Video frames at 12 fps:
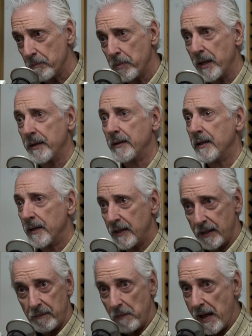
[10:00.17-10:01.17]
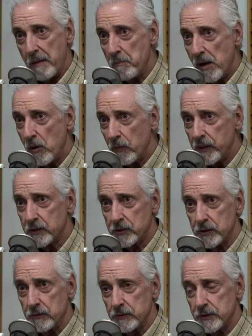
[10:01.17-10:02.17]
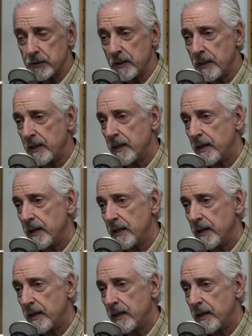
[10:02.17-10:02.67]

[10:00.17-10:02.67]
but mm -hmm. had my own issues. Mm -hmm.